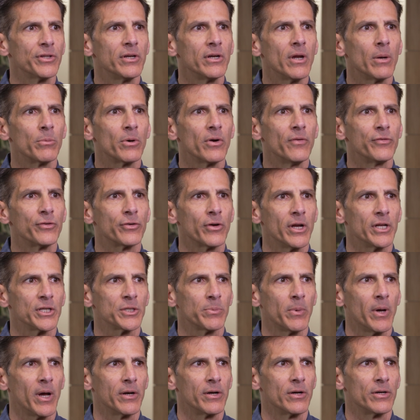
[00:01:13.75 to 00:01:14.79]
the number of
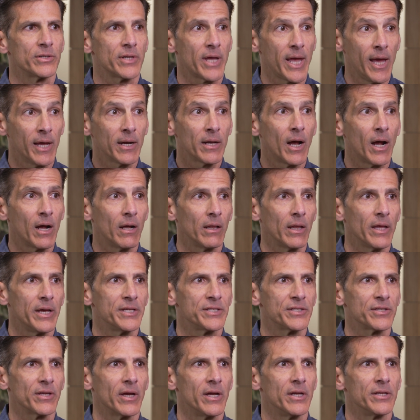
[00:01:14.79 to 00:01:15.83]
transponders and ILA
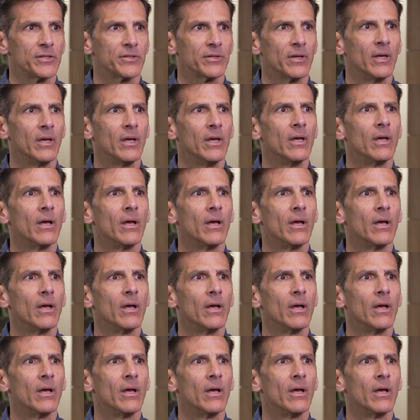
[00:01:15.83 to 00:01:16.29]
sites,